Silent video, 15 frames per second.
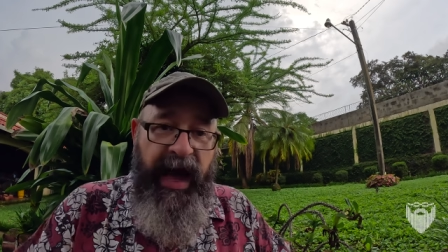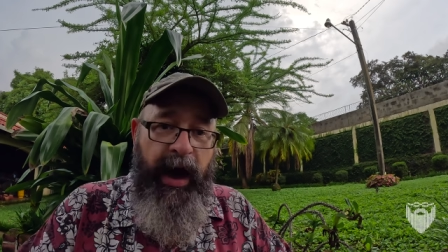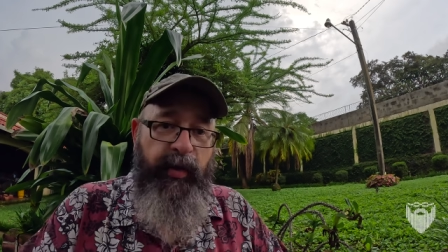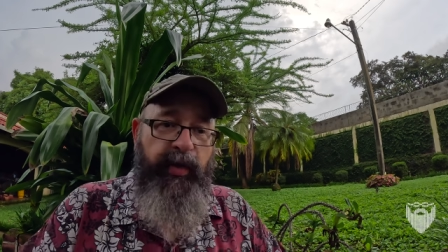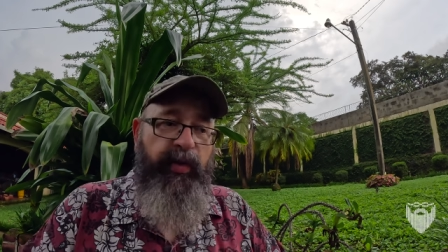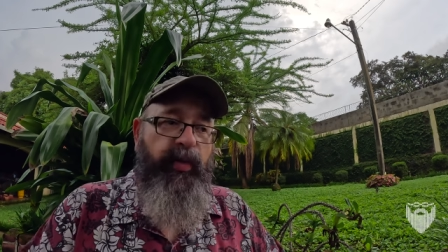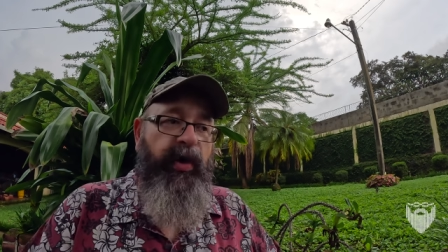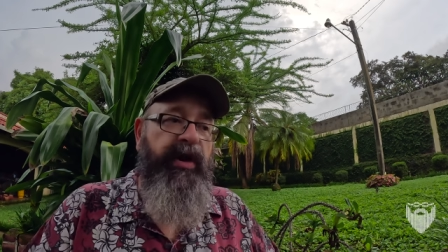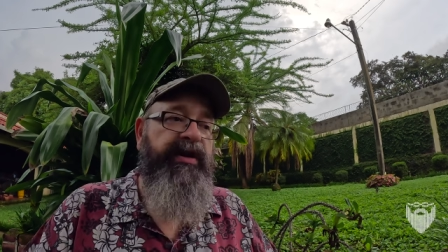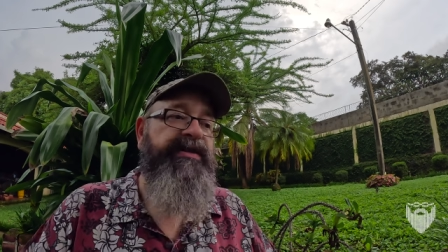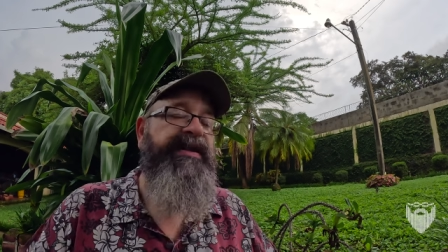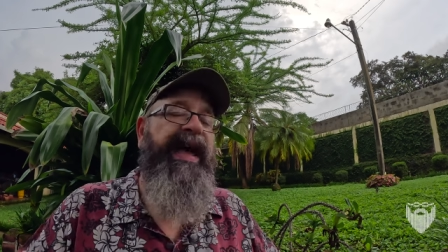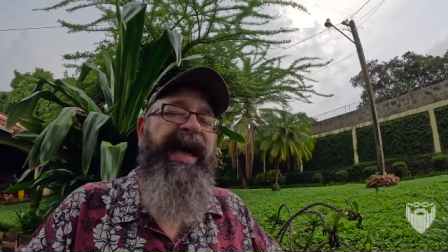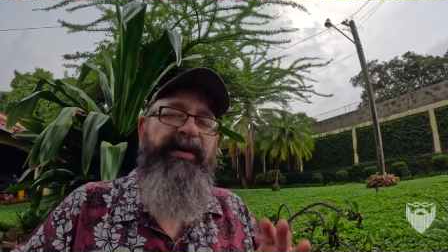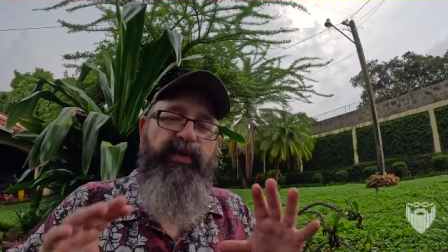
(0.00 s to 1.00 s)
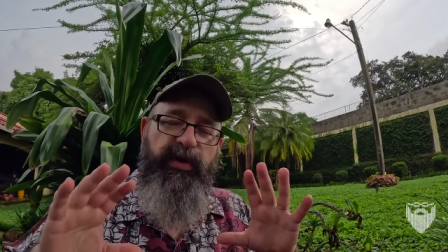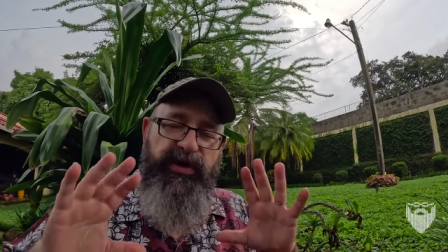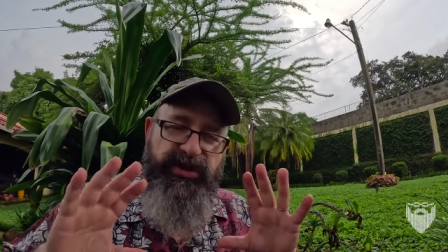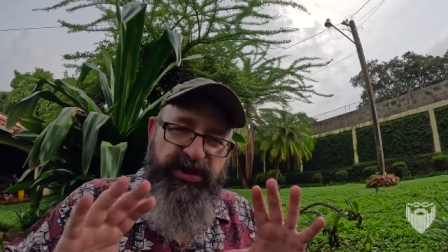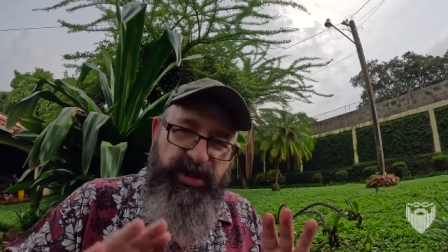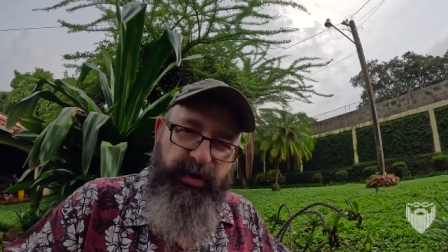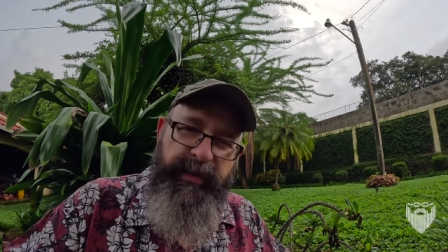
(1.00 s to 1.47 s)
how it works. And we're
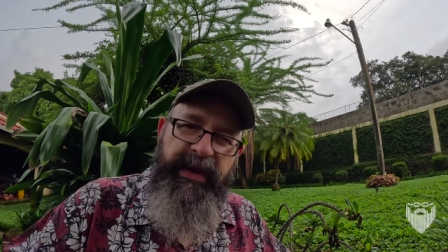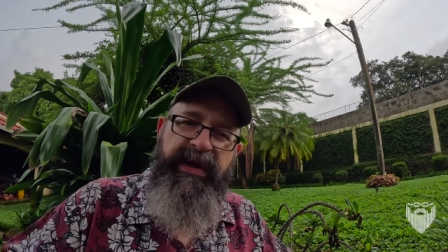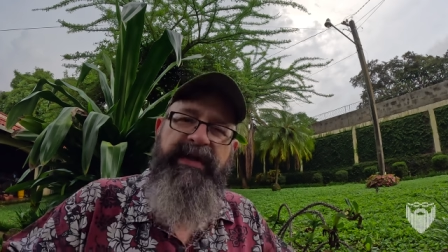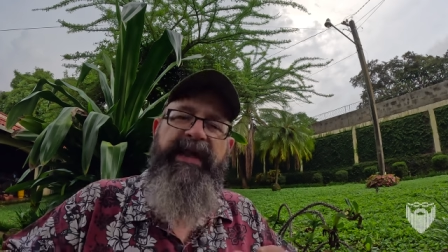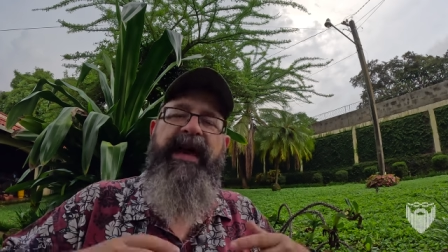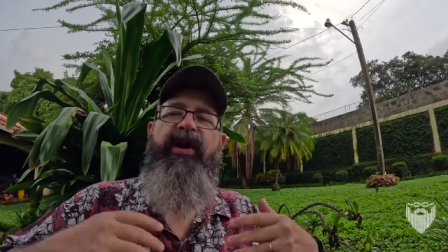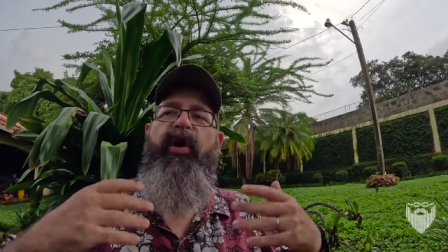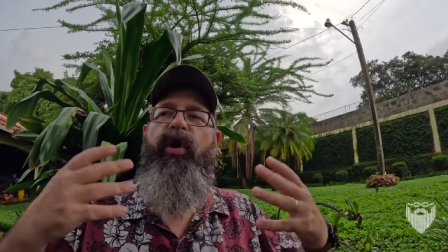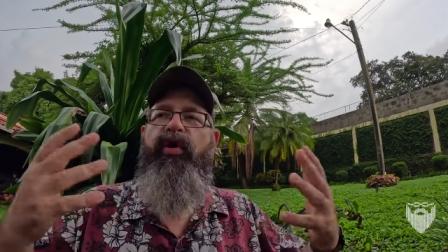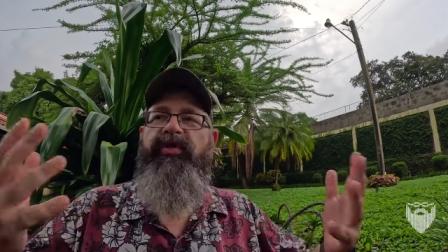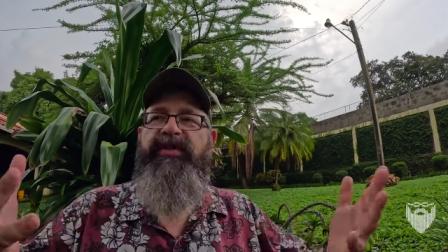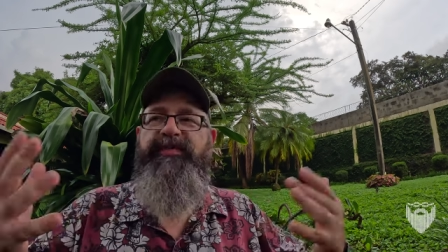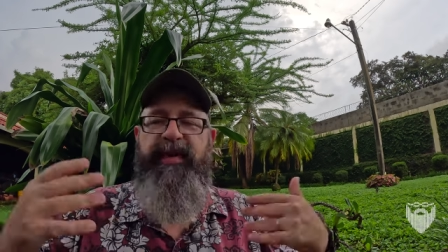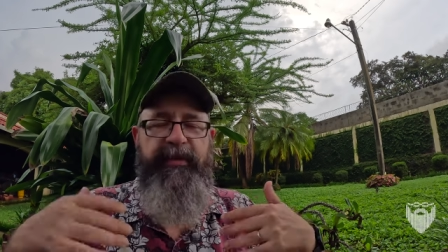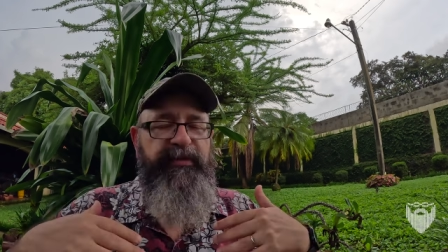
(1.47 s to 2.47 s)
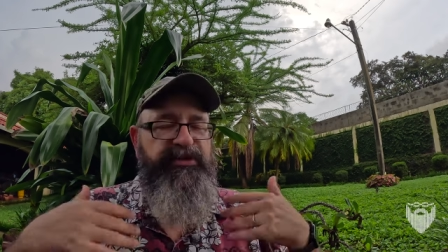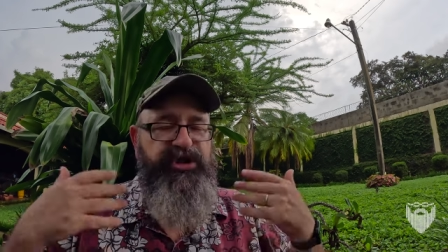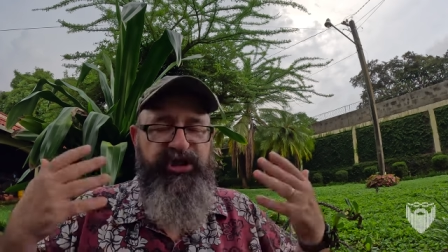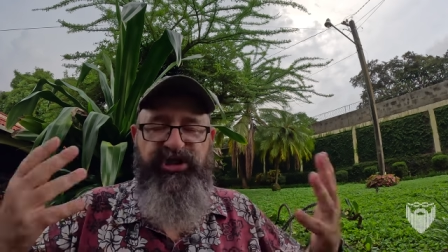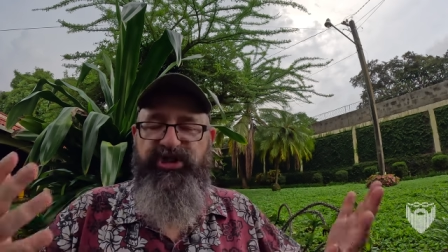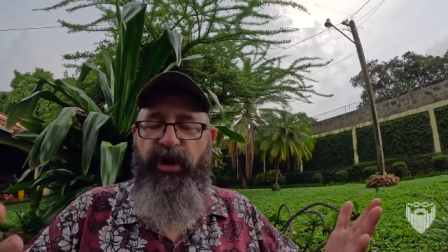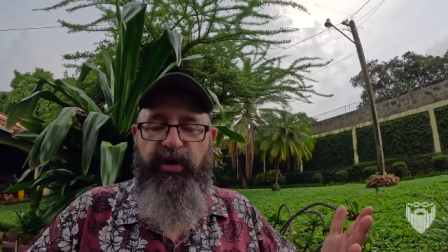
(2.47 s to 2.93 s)
assuming that all these people
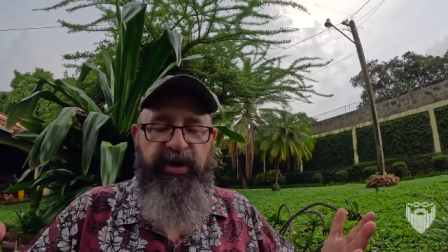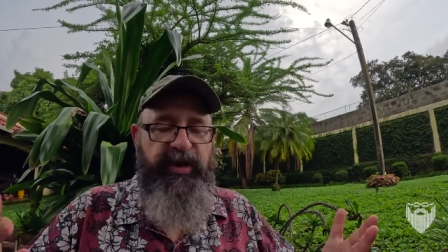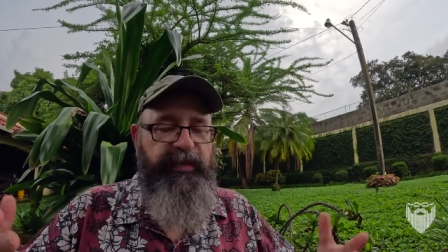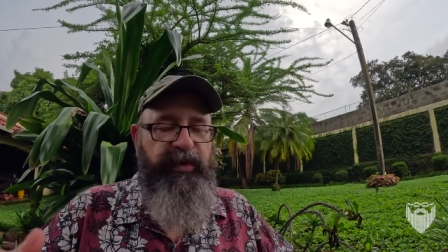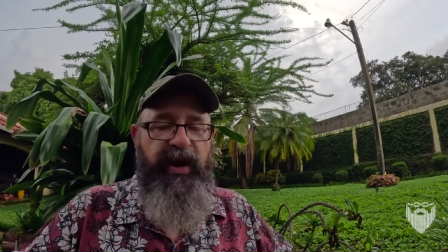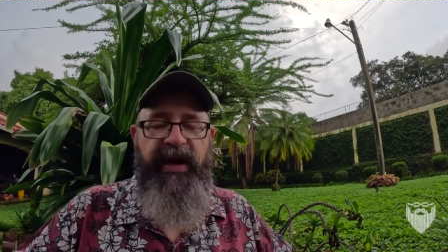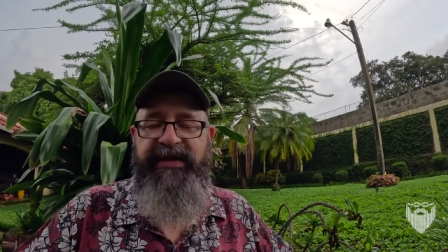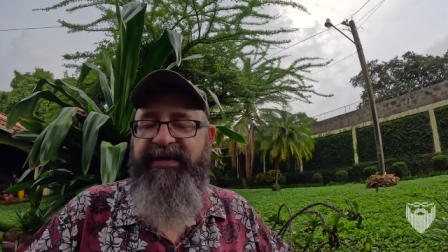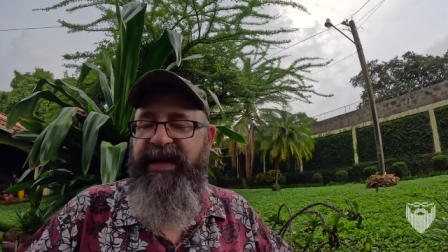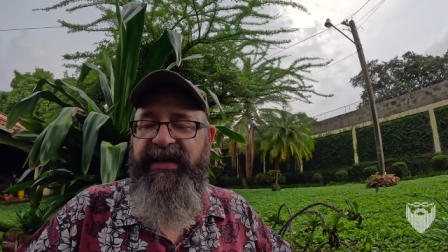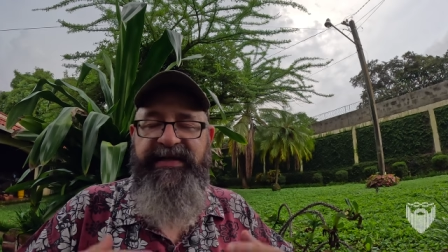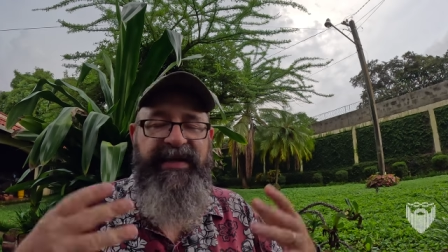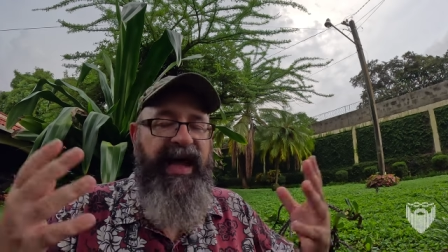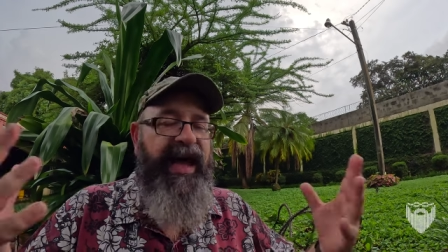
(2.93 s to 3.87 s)
just started the process.